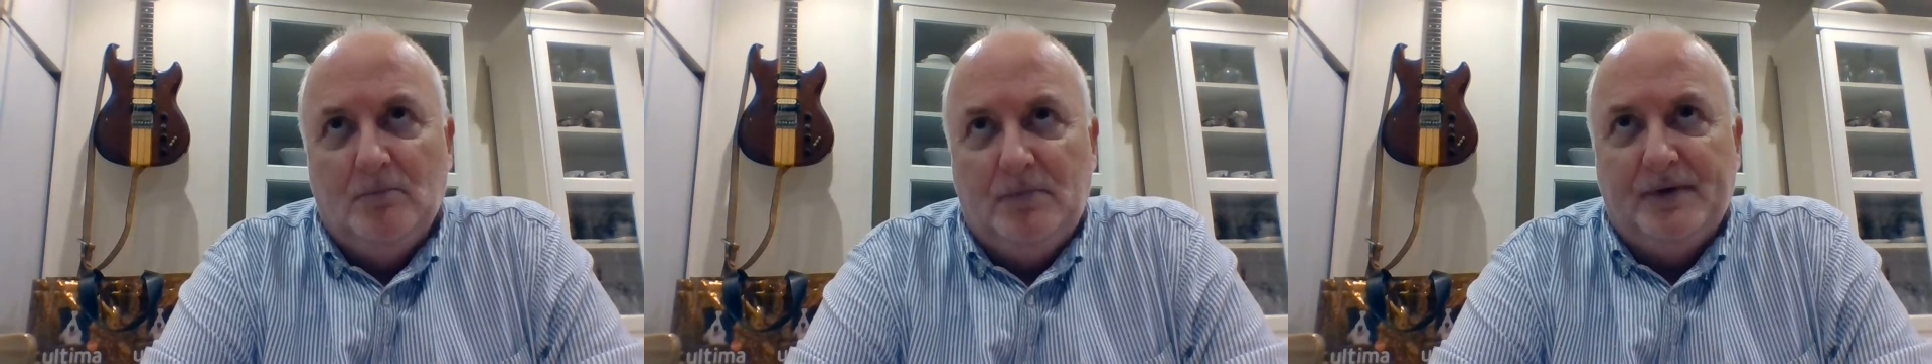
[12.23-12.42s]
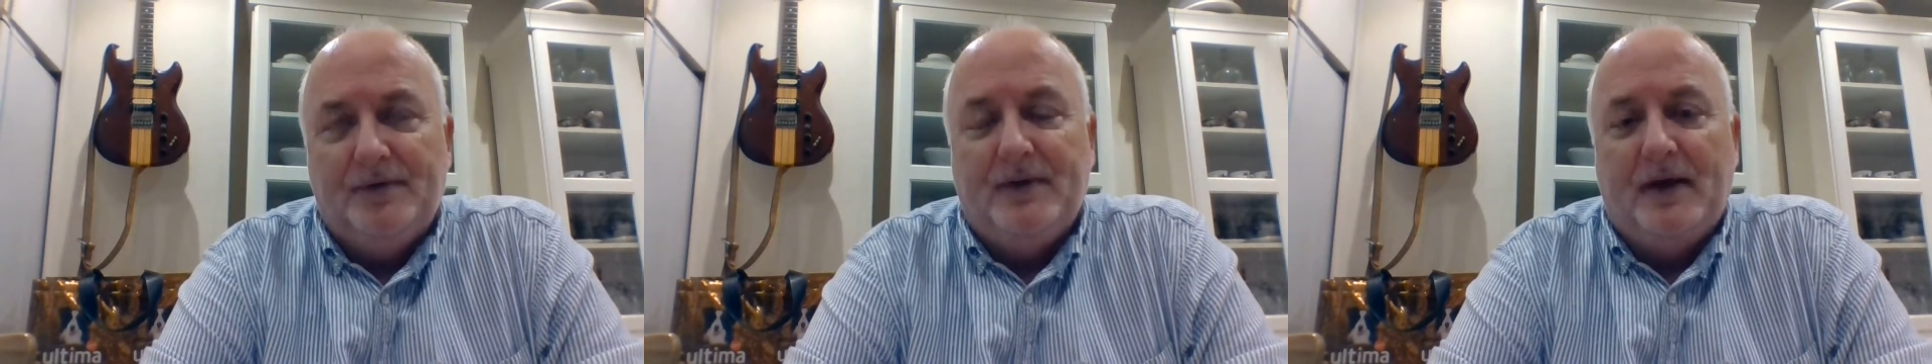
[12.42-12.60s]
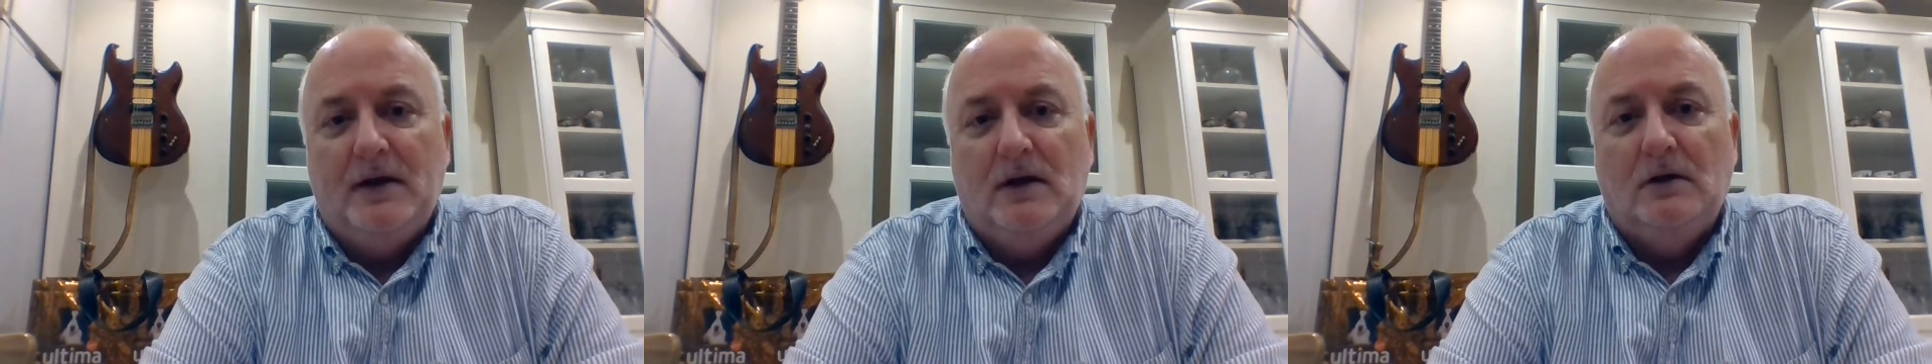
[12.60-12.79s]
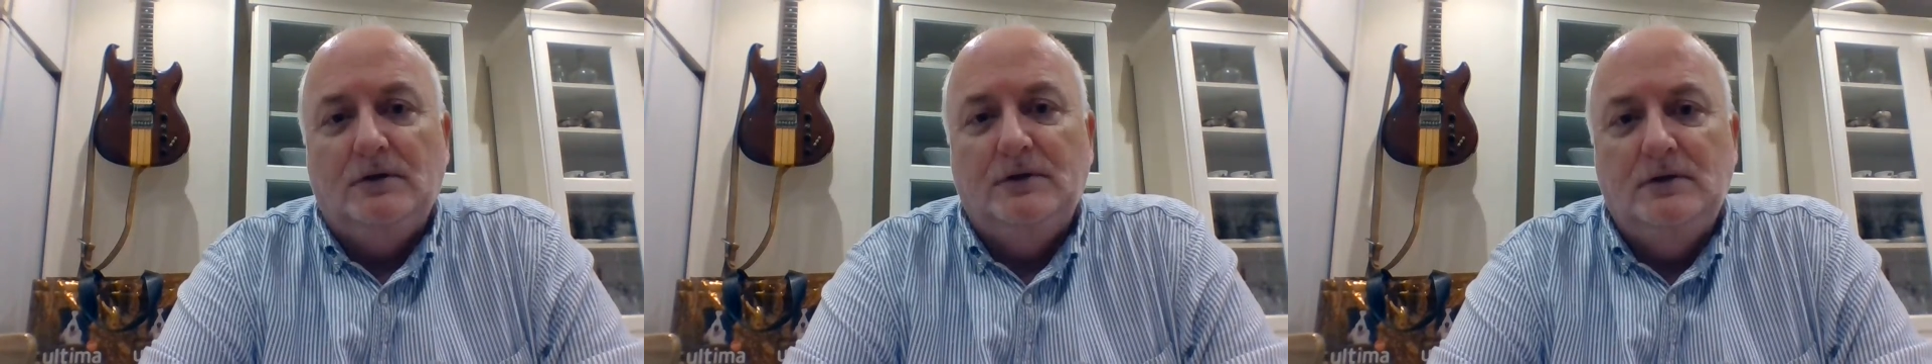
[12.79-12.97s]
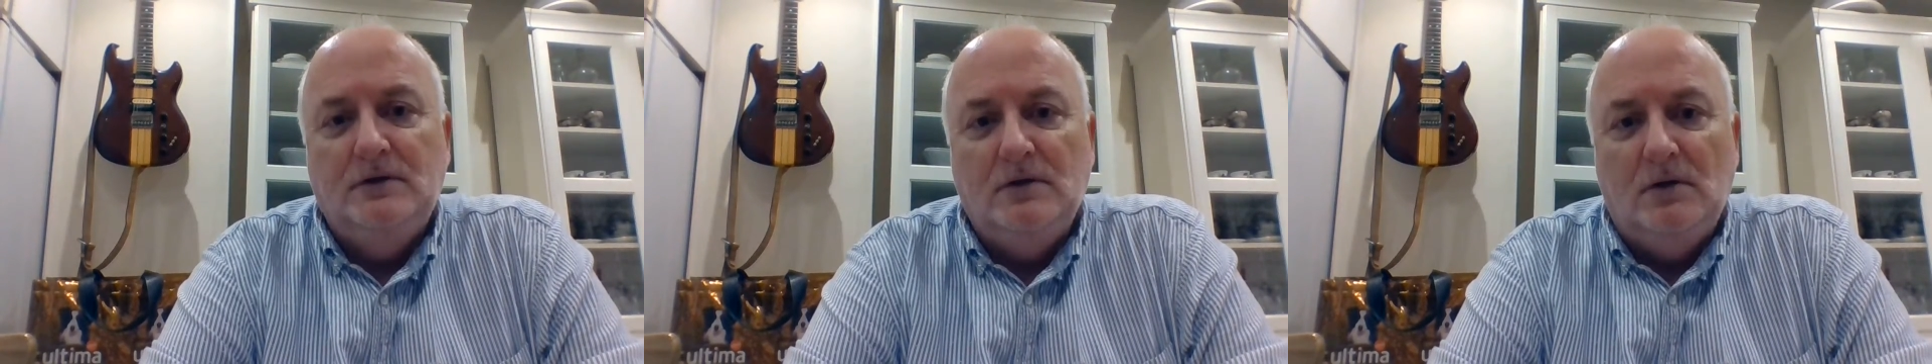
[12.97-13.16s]
but they are
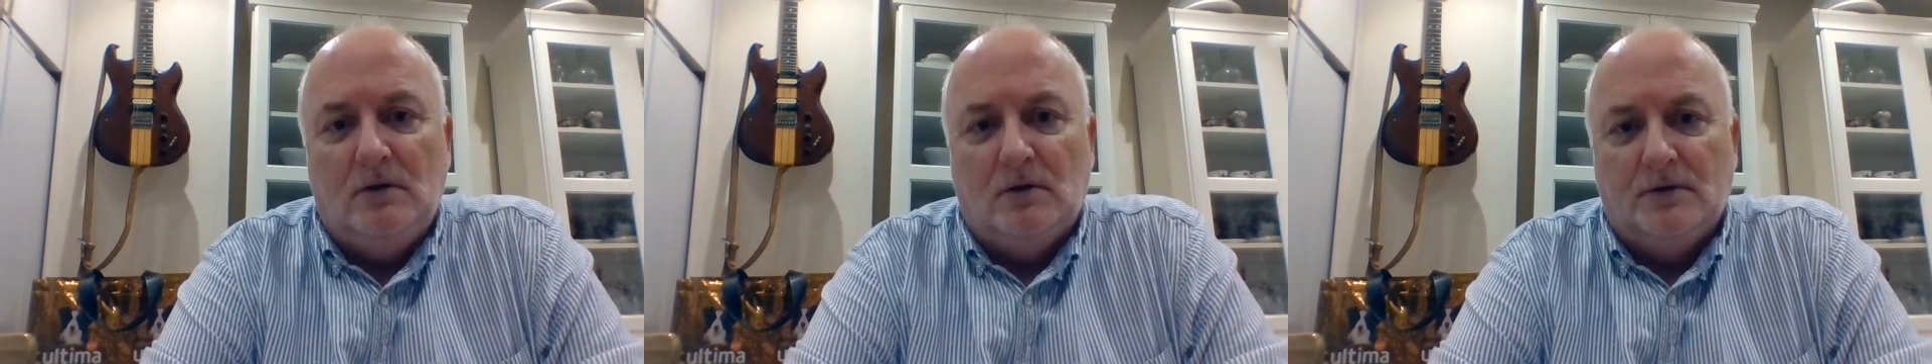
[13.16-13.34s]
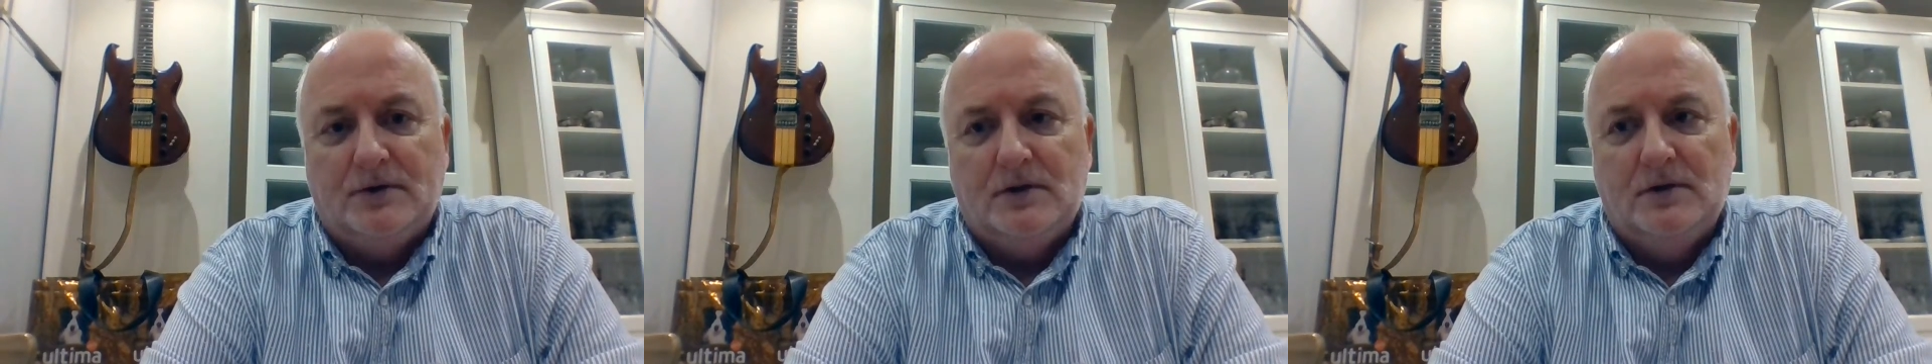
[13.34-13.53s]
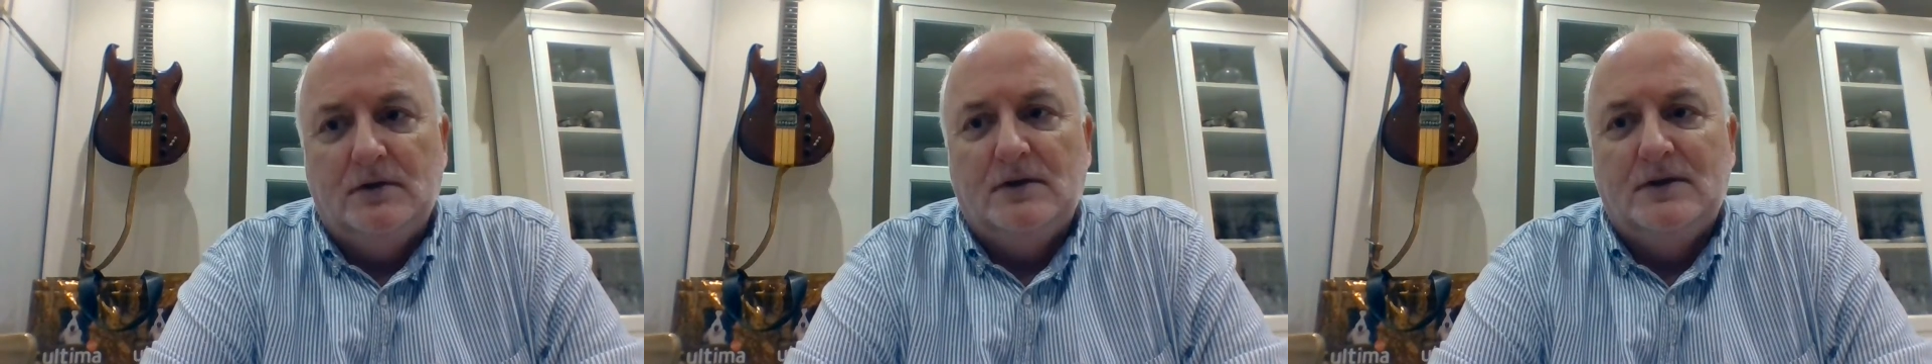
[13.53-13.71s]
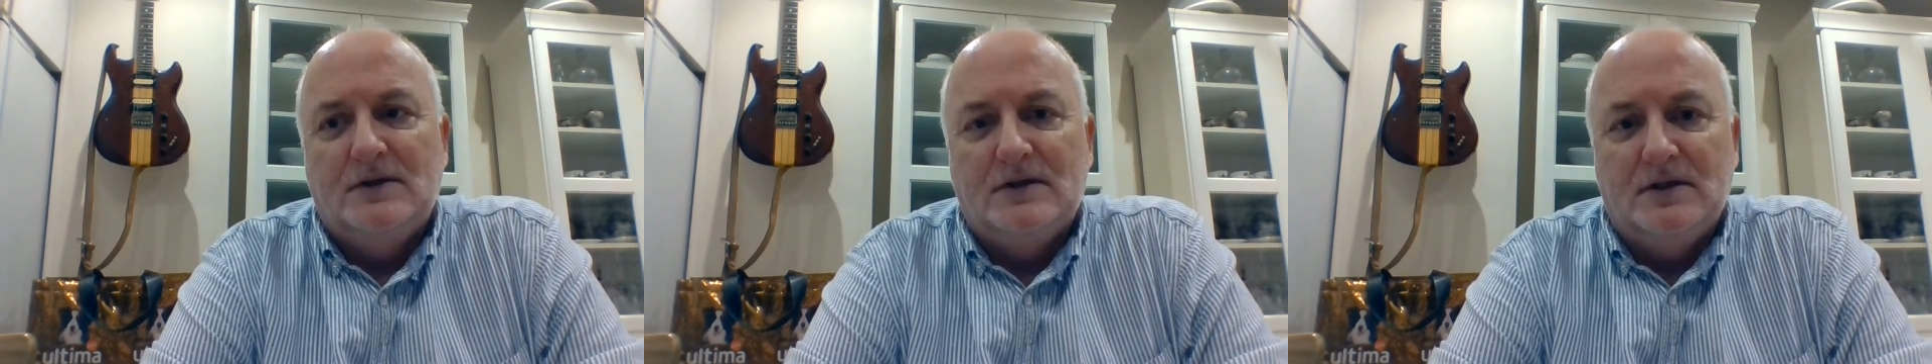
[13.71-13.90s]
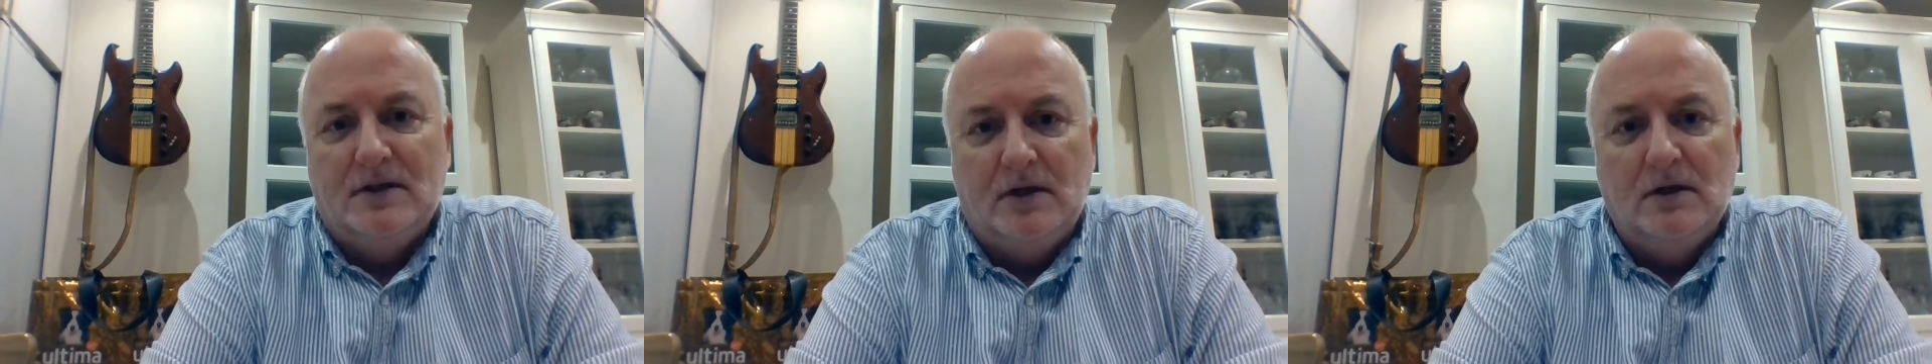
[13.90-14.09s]
not
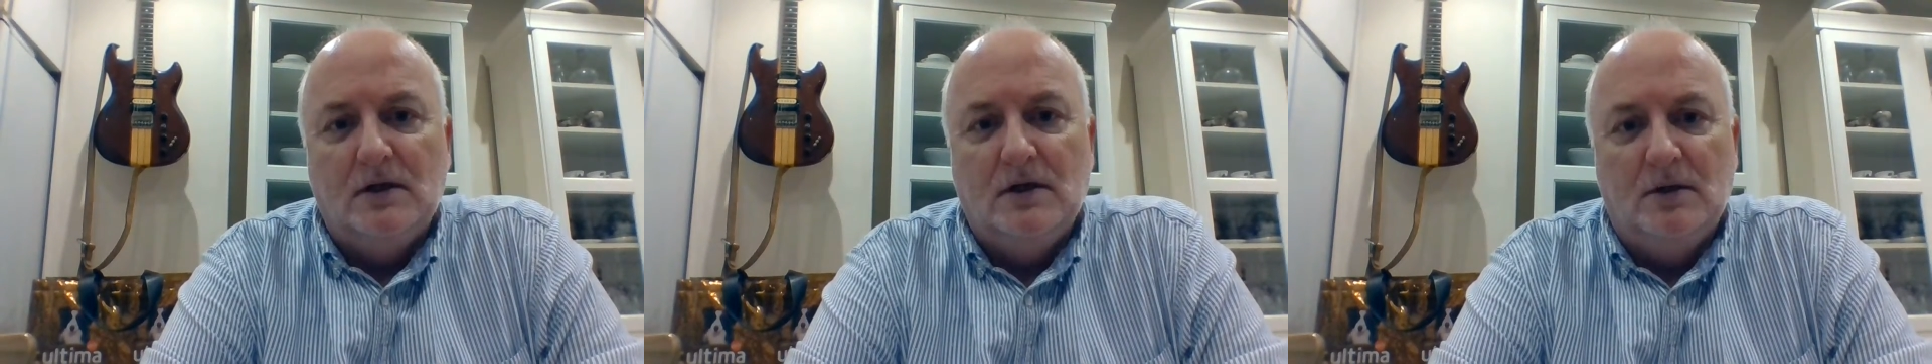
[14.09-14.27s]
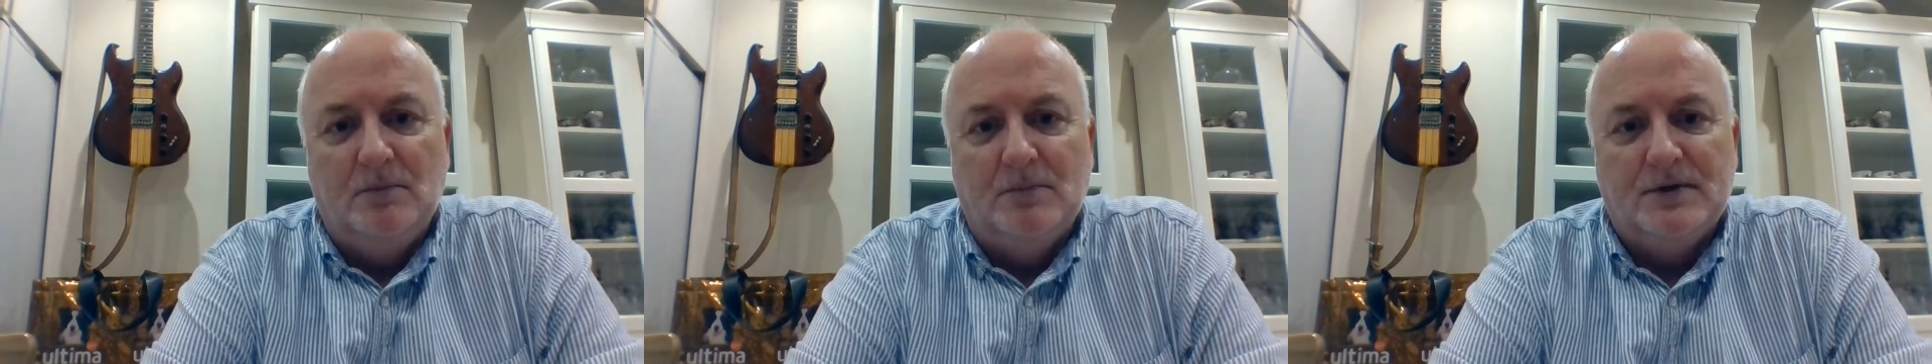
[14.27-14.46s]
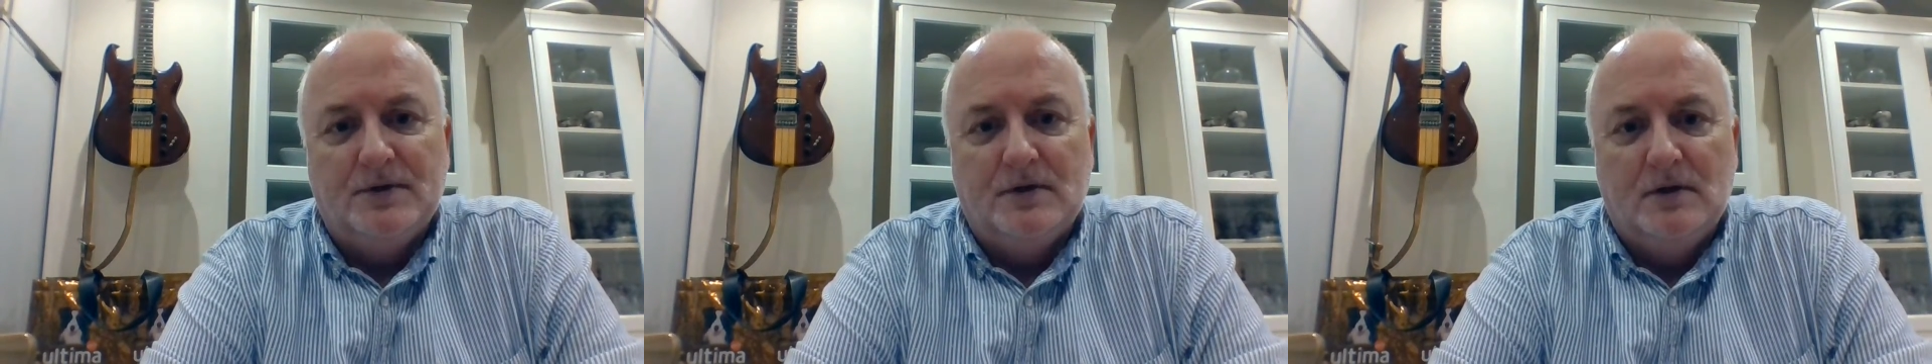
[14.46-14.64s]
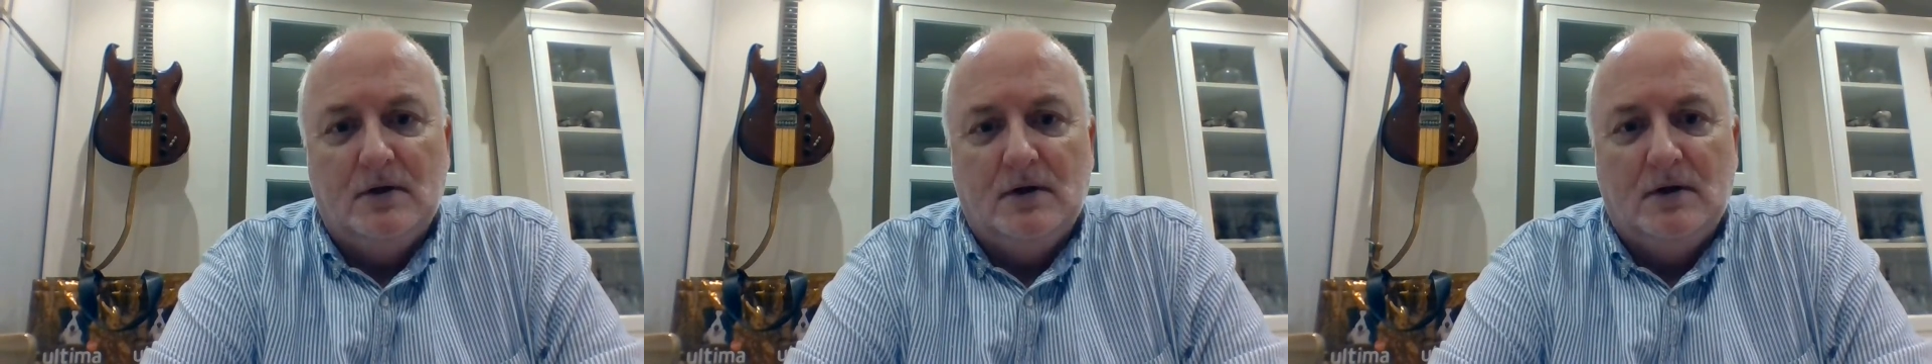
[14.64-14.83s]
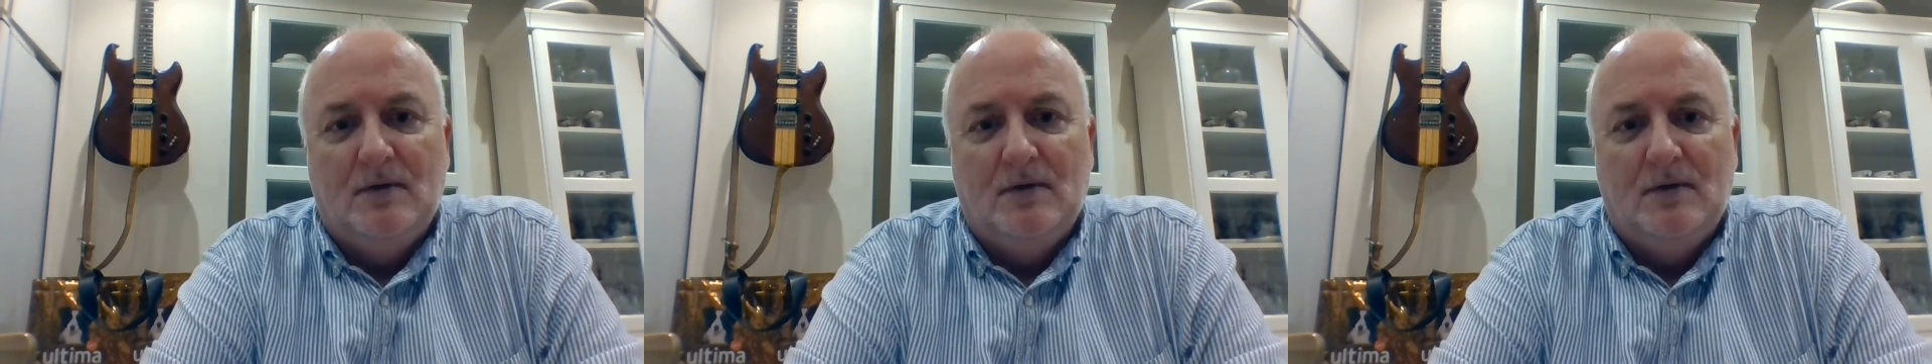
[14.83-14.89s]
synonyms.